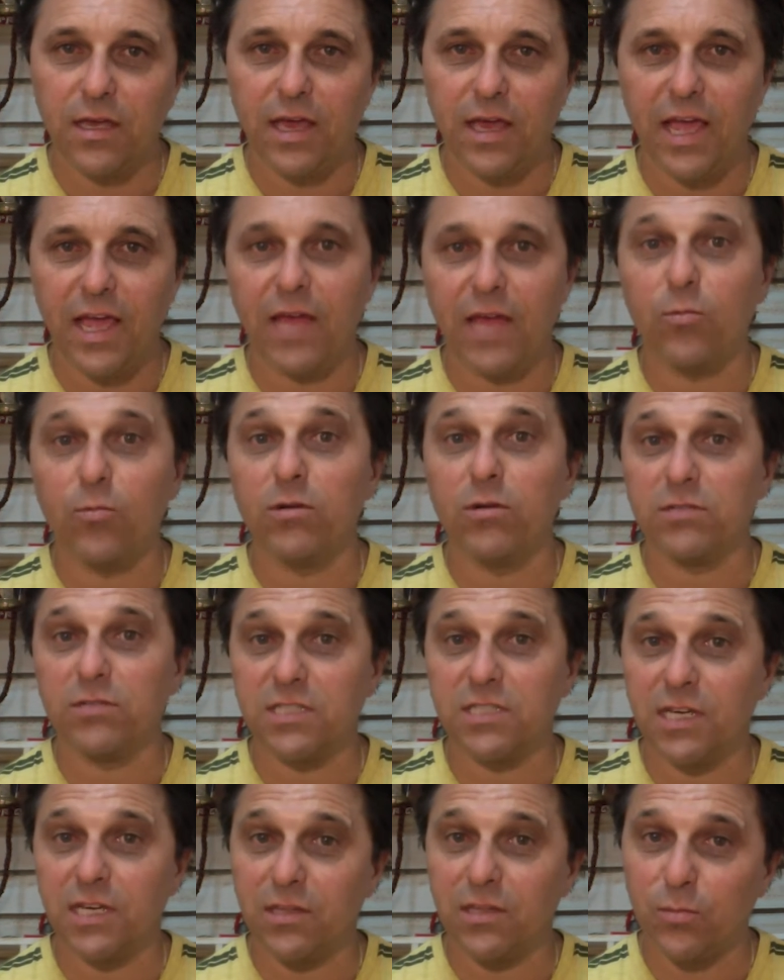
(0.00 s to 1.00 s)
and we will
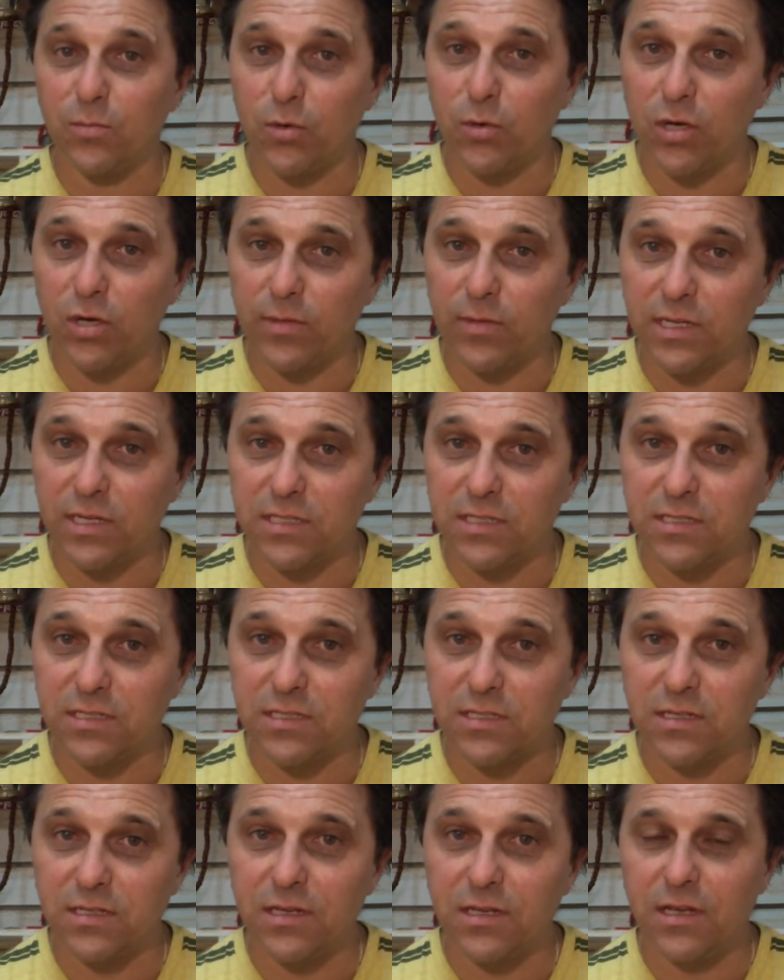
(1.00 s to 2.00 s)
see the permanence
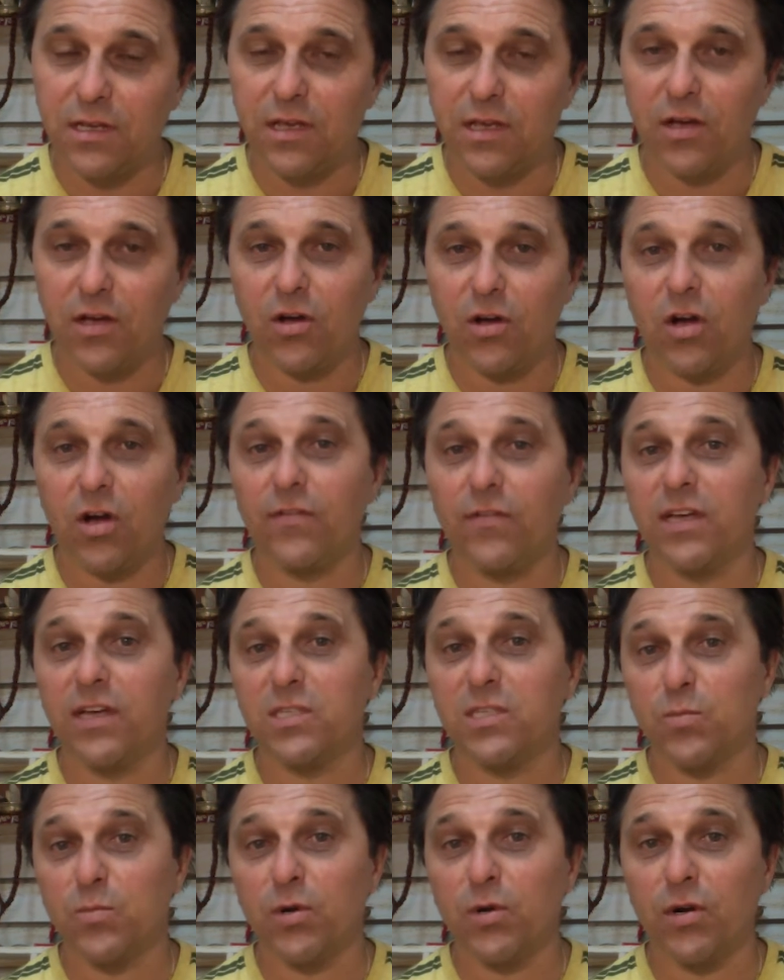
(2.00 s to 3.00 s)
of our
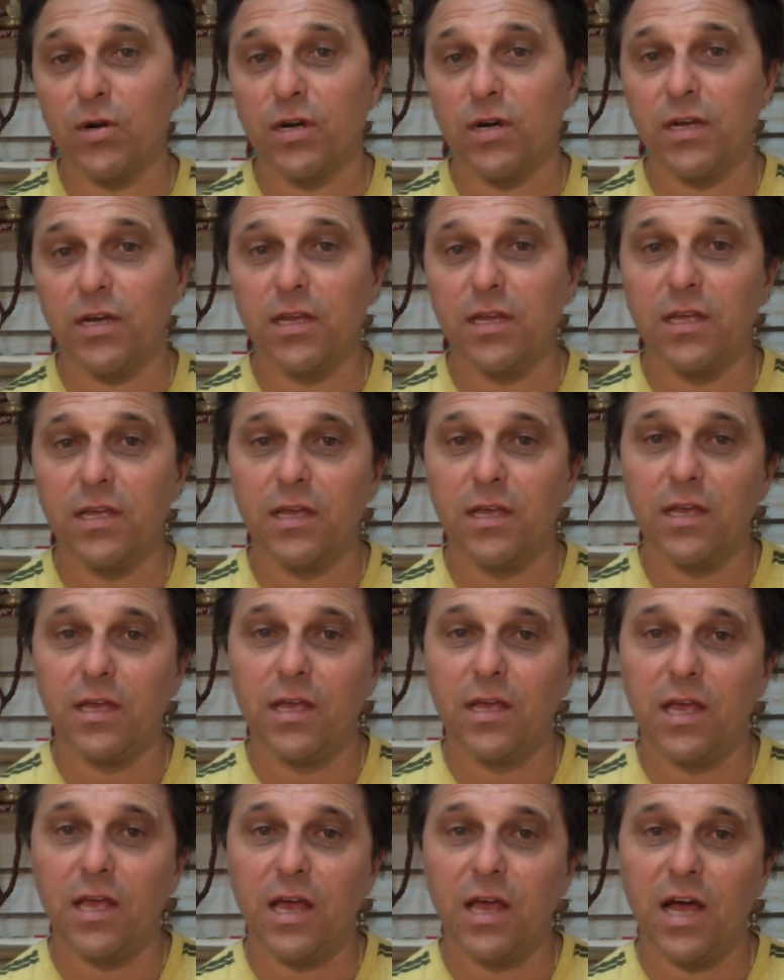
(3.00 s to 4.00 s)
spirit.
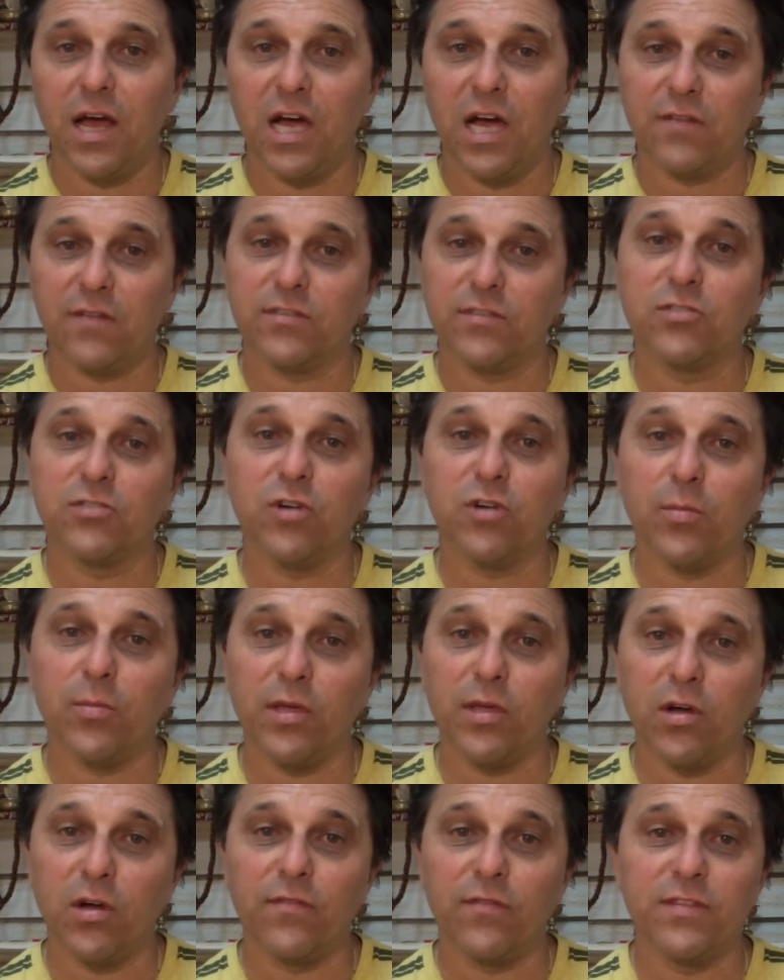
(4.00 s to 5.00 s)
After
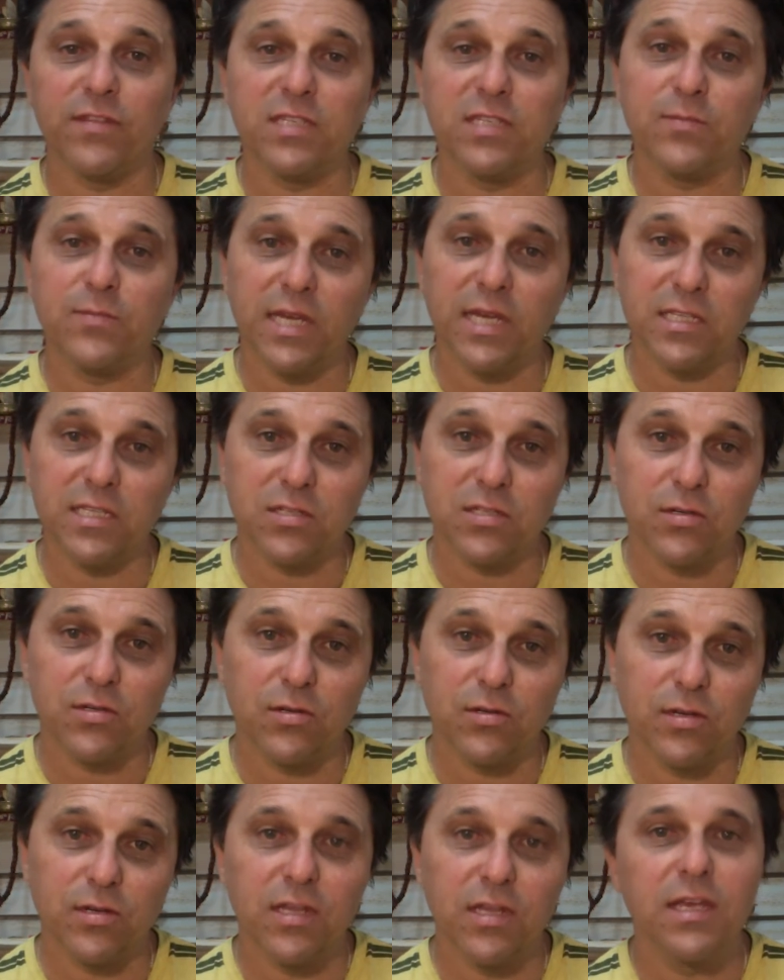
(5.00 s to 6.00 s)
dropping off this meat
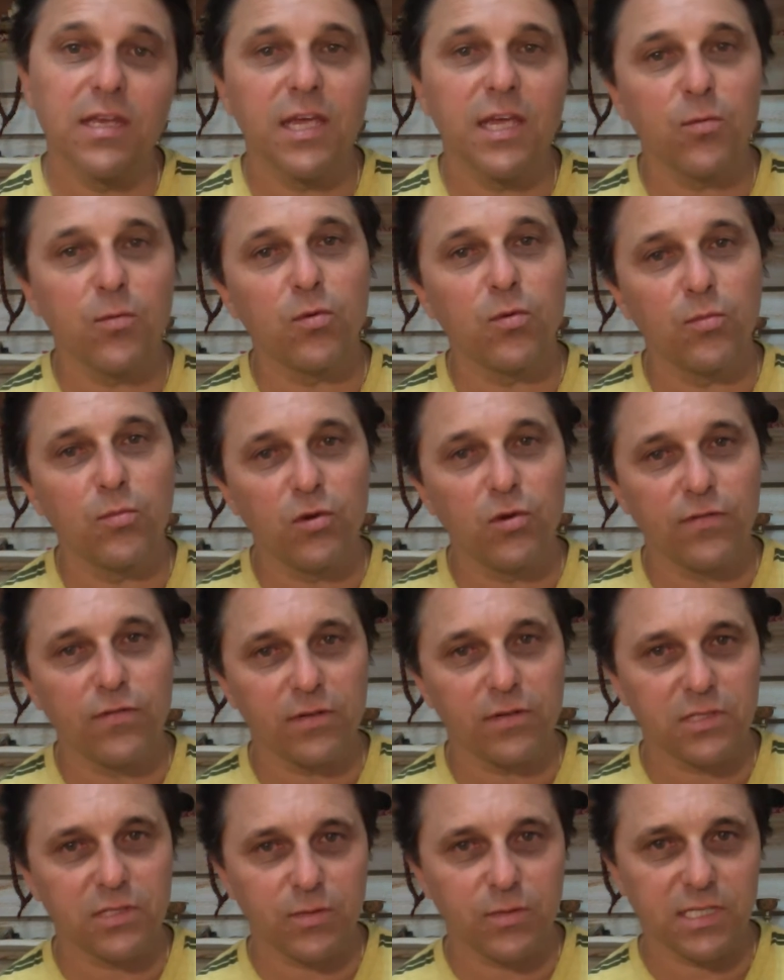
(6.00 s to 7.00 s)
suit, it will move
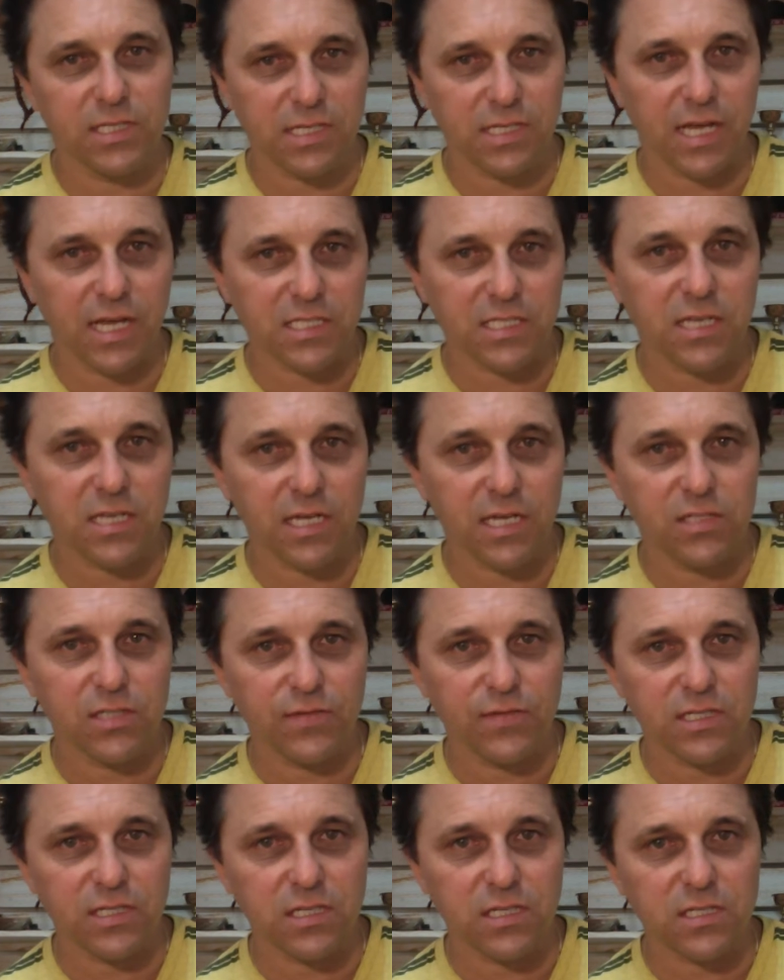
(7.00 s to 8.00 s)
on to its next stage of
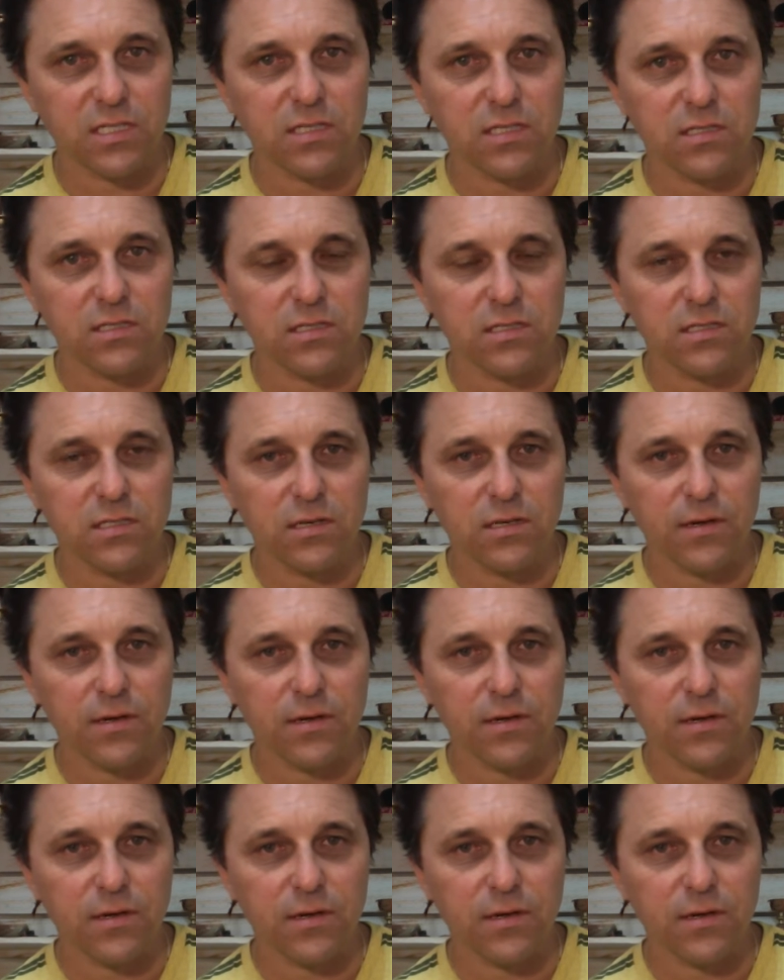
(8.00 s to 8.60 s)
existence.